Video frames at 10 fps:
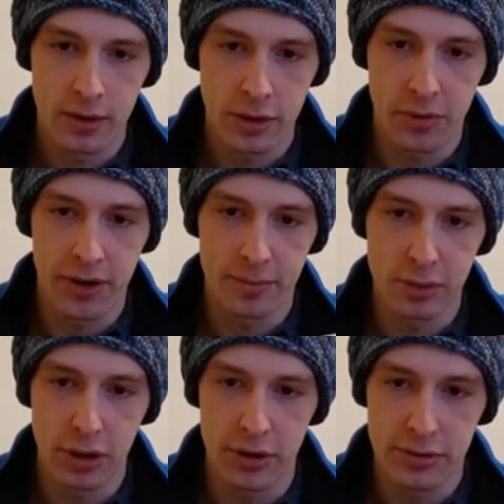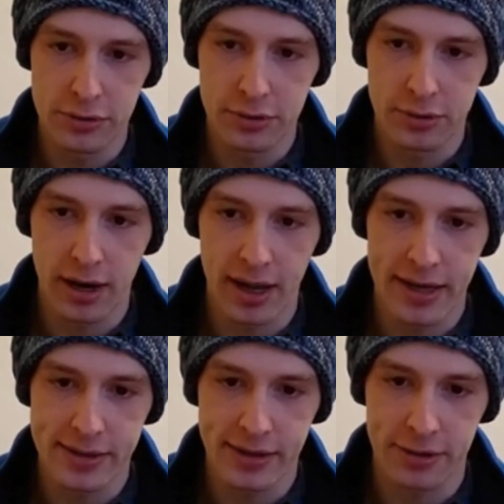You hear blows,
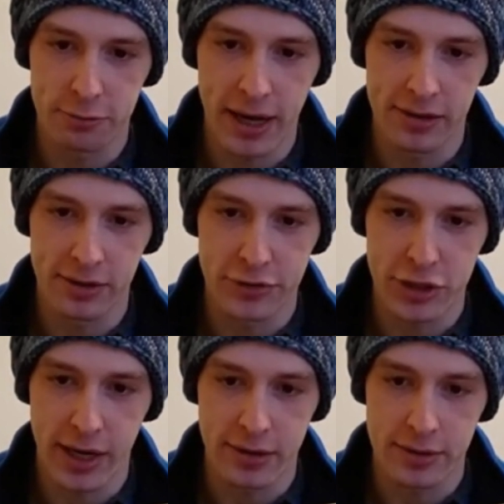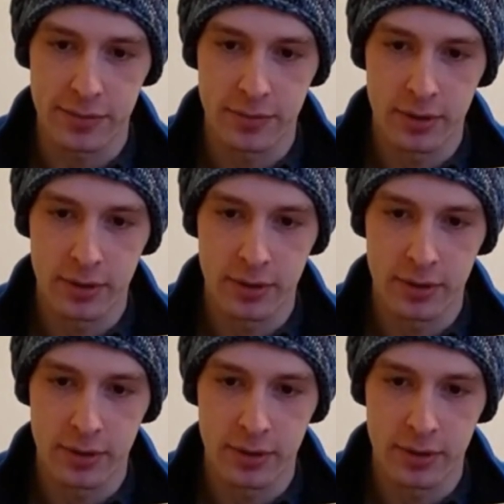cries, and the rattle of chains.